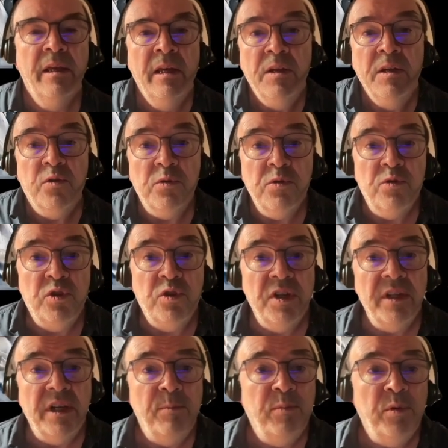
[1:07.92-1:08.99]
So the
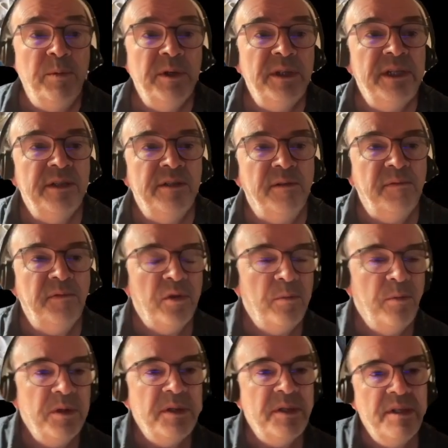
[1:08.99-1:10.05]
general properties of
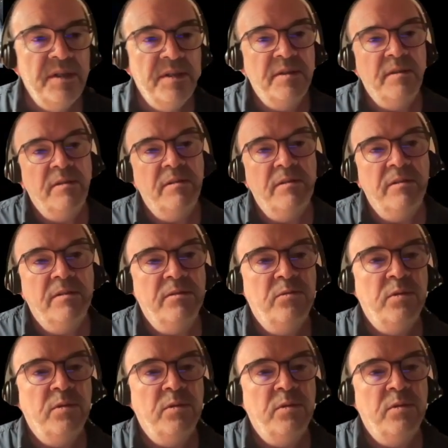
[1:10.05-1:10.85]
turbulence is to